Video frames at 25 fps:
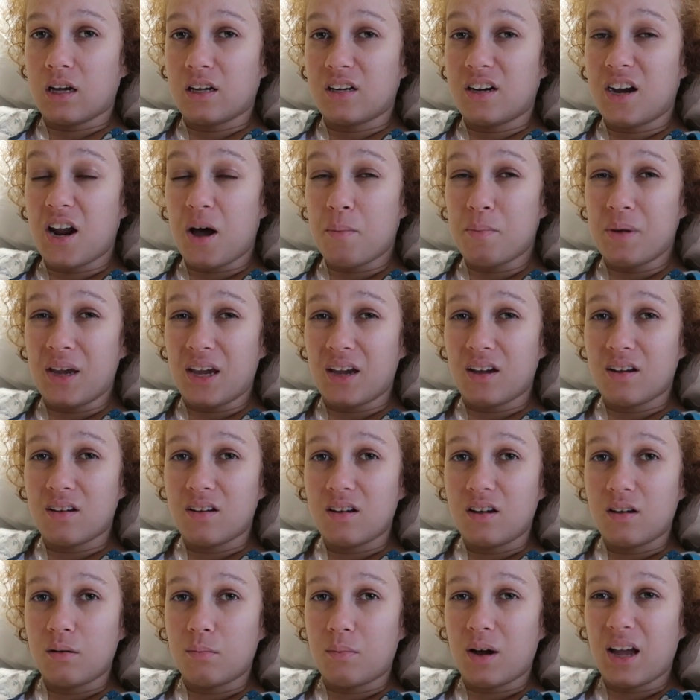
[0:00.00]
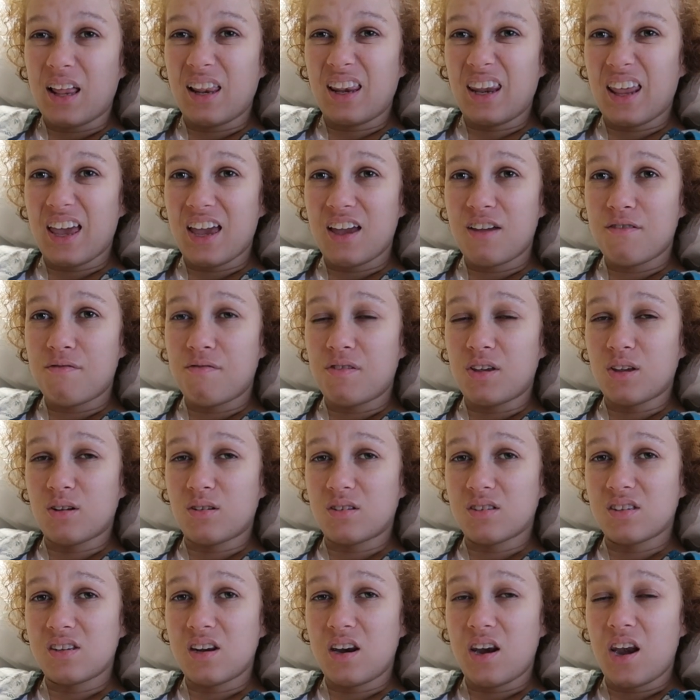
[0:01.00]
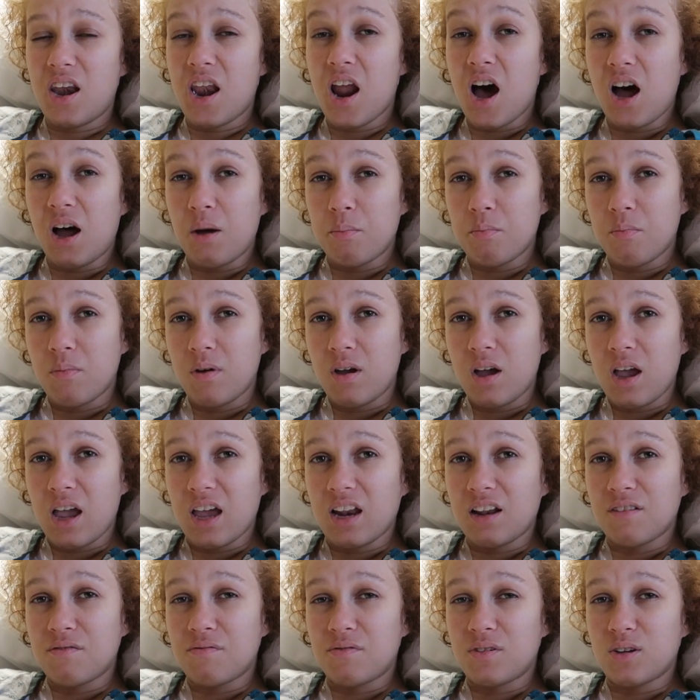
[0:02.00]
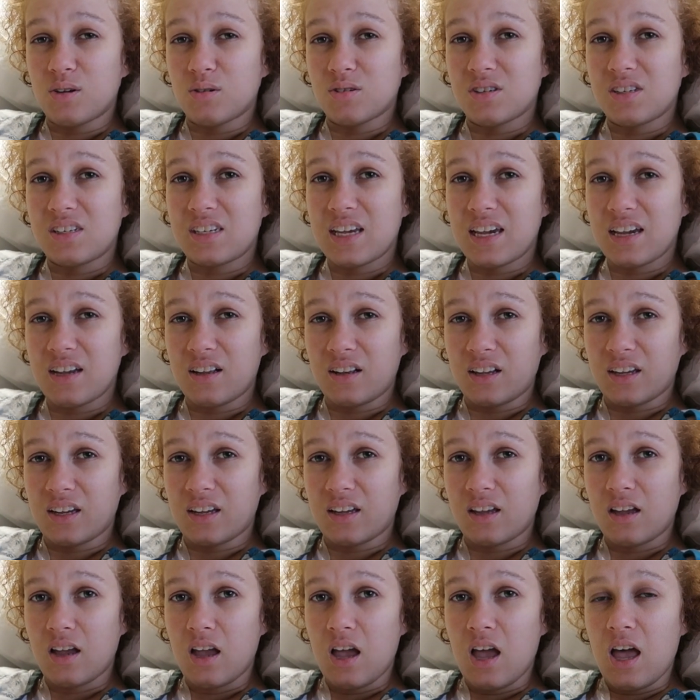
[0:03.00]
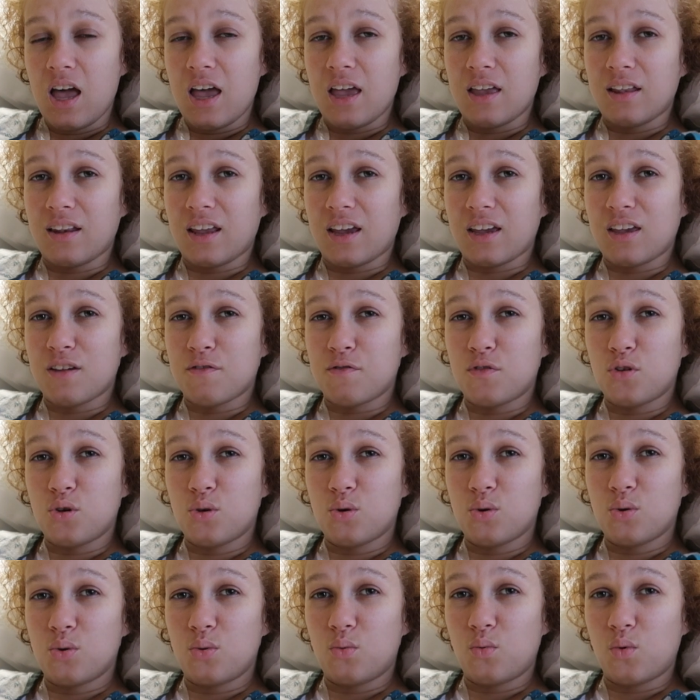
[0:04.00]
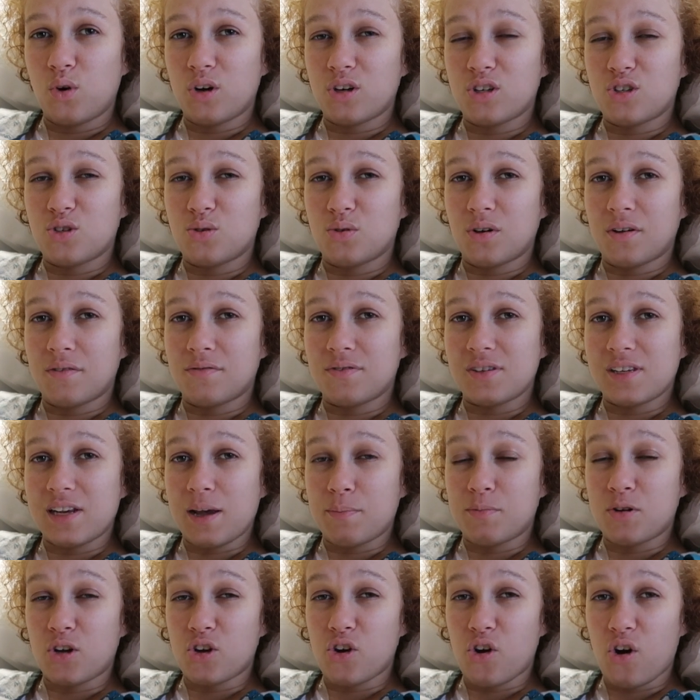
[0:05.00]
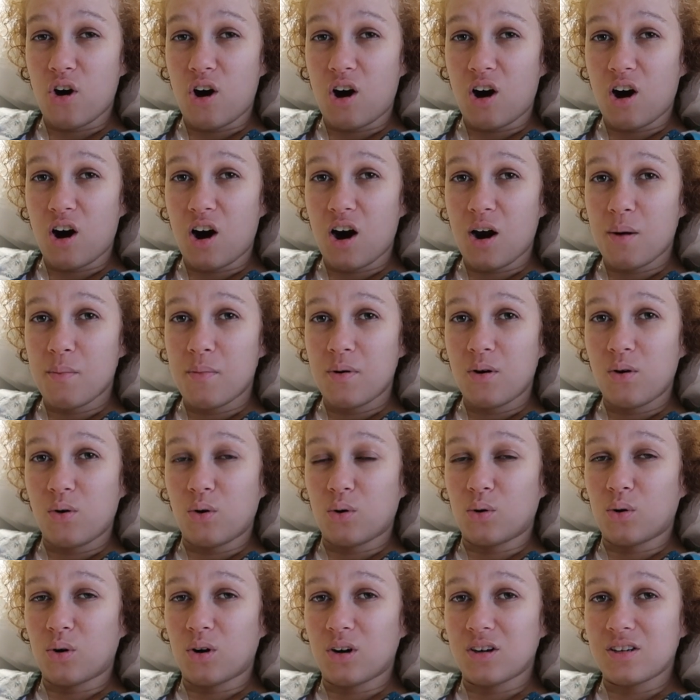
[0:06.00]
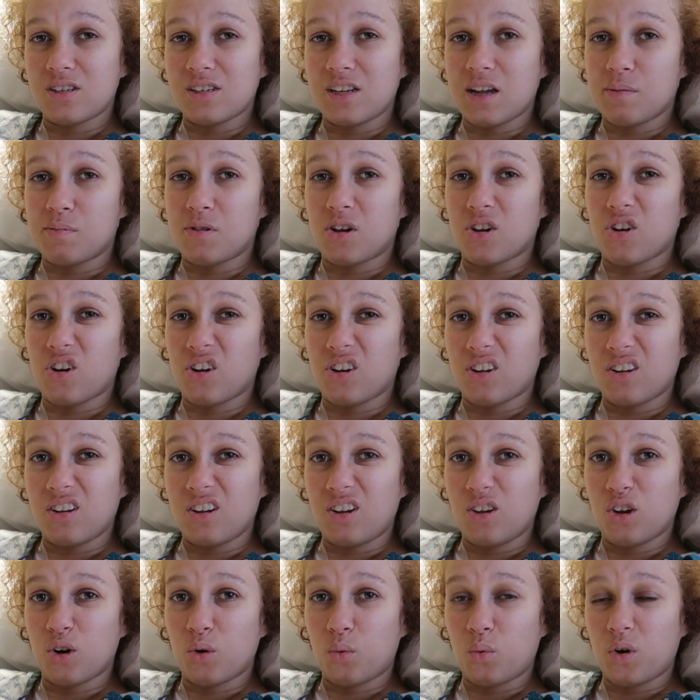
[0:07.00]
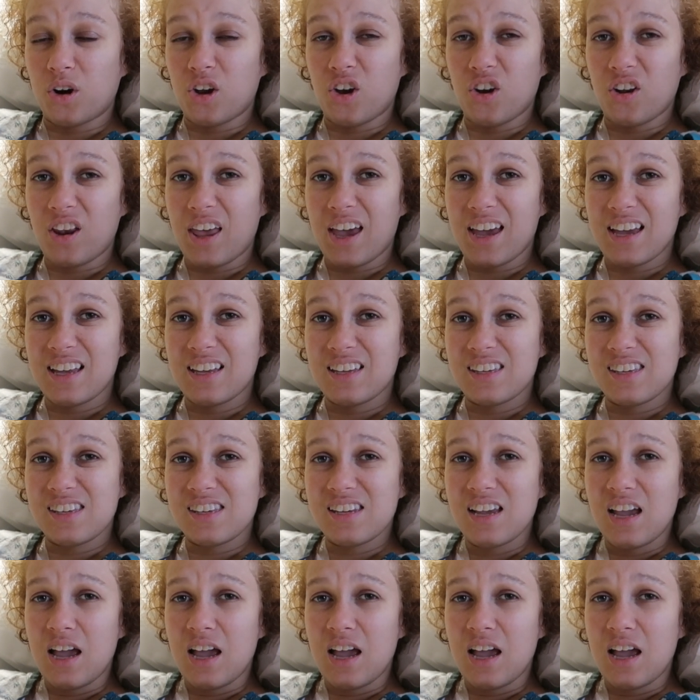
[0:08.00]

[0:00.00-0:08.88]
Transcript: numbing. My leg feels numb and it feels tingly. Like if you were to have slept on your arm or slept on your, you know, one of your legs